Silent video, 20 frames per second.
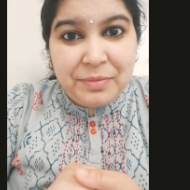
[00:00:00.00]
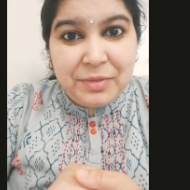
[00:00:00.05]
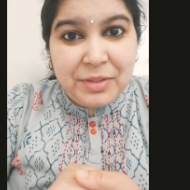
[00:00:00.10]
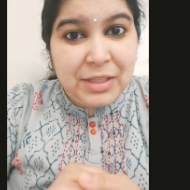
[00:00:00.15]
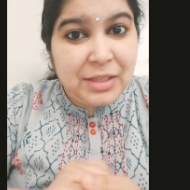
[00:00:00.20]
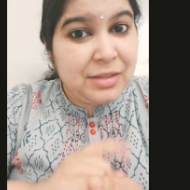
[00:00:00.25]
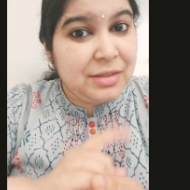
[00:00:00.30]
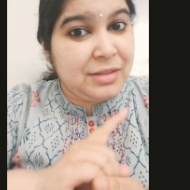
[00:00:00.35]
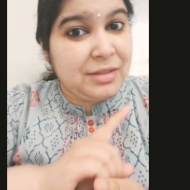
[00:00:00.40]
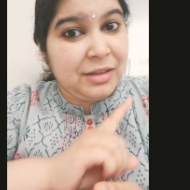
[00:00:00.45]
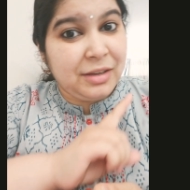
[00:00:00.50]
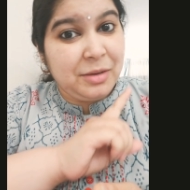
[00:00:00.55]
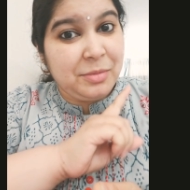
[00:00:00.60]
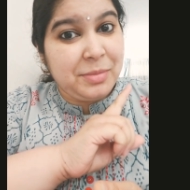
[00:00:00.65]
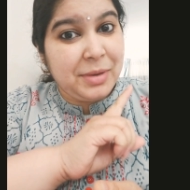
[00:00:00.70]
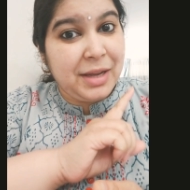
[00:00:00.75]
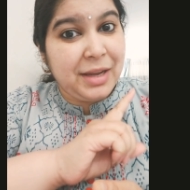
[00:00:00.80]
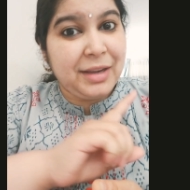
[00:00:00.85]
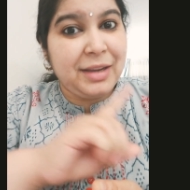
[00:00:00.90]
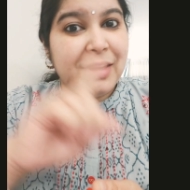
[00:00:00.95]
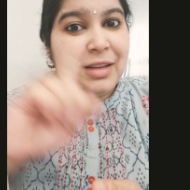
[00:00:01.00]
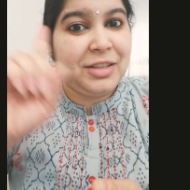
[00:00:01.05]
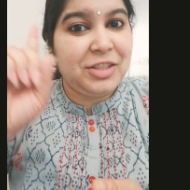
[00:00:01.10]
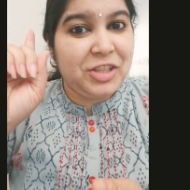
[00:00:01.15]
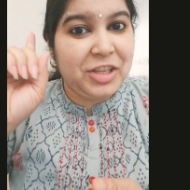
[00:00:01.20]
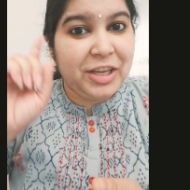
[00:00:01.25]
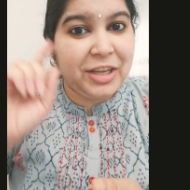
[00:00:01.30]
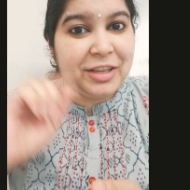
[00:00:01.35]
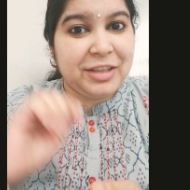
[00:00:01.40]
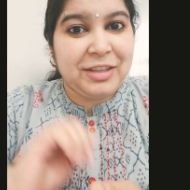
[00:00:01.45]
Just turn back and
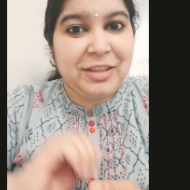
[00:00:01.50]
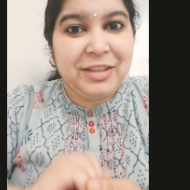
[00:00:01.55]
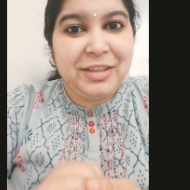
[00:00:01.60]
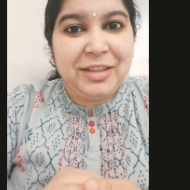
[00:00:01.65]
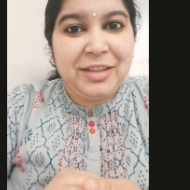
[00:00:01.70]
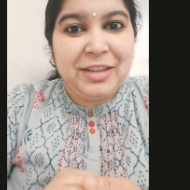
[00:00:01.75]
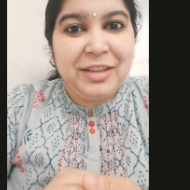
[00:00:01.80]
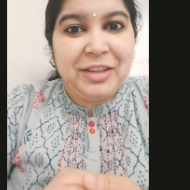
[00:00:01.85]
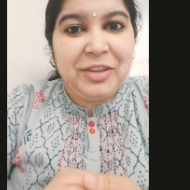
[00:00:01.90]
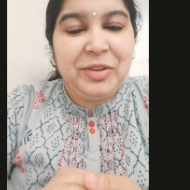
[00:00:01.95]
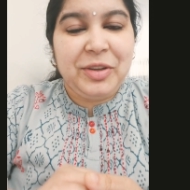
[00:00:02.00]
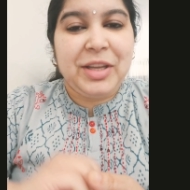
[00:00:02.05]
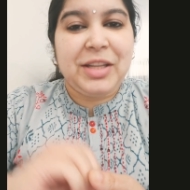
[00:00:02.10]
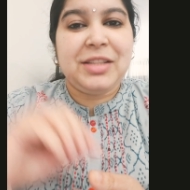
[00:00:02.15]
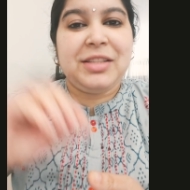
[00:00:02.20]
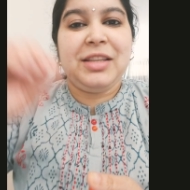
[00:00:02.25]
check. You can